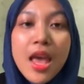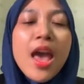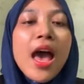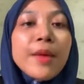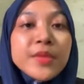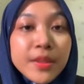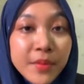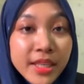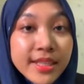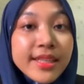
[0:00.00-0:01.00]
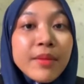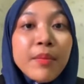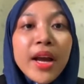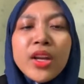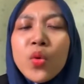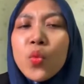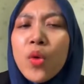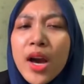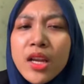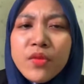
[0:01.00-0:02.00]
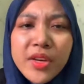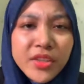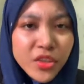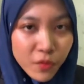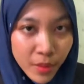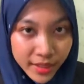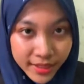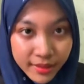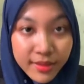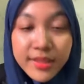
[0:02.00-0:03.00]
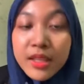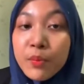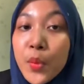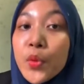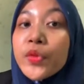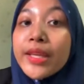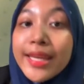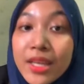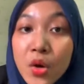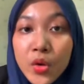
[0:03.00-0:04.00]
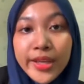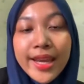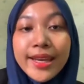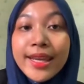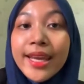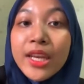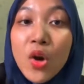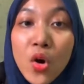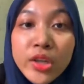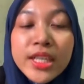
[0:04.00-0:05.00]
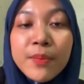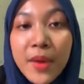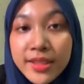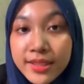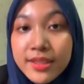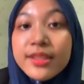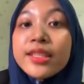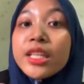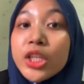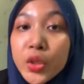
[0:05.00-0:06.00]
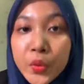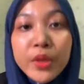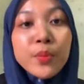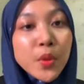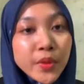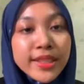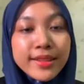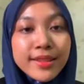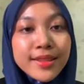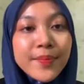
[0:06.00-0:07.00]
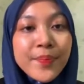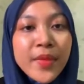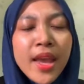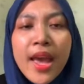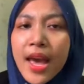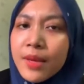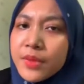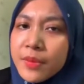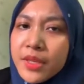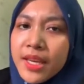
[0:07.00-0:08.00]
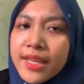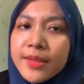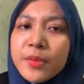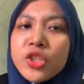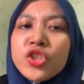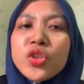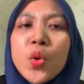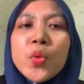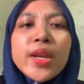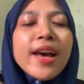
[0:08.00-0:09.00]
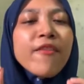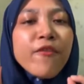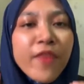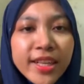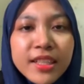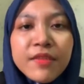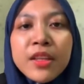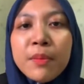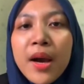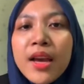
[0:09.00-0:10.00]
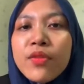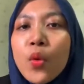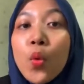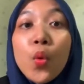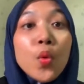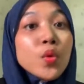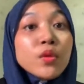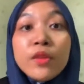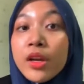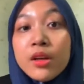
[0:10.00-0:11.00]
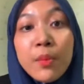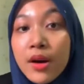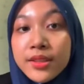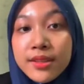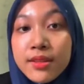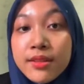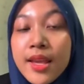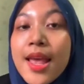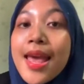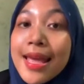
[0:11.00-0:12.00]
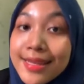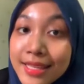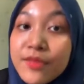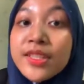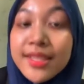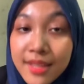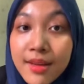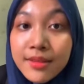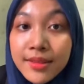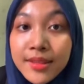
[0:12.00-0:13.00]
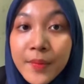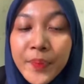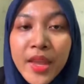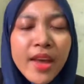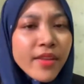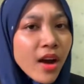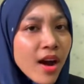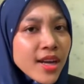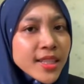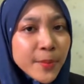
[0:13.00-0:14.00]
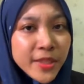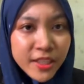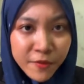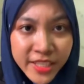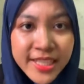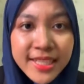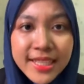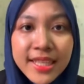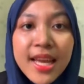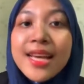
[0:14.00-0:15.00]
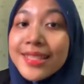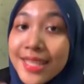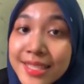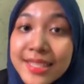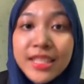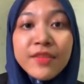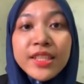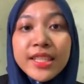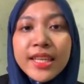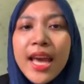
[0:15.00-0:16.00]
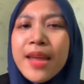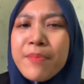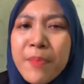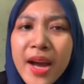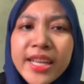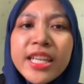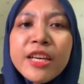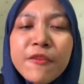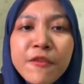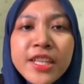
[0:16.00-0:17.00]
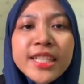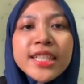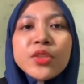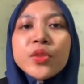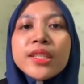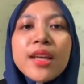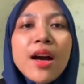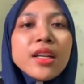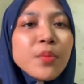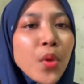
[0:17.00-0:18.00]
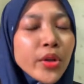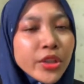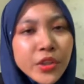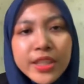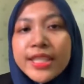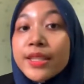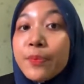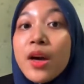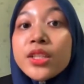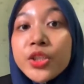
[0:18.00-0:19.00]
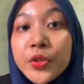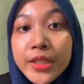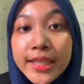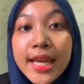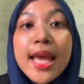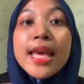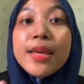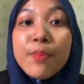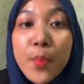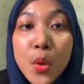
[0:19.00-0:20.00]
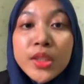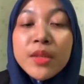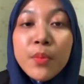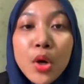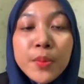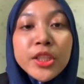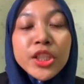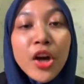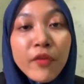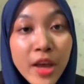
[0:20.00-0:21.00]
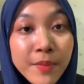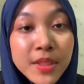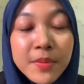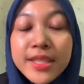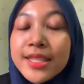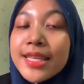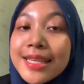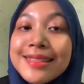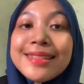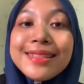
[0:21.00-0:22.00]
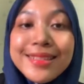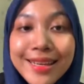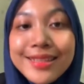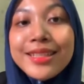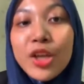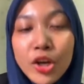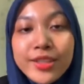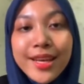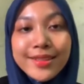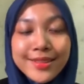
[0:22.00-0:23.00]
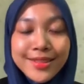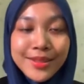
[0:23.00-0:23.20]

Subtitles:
Aptamers can bind a wide range of particles in both inorganic and organic particles, including proteins. Aptamer has been shown effectively bind the whole viral particles and even cells. The high specificity, sensitivity, and binding affinity to the target molecule is particularly important property of aptamers in the cited context.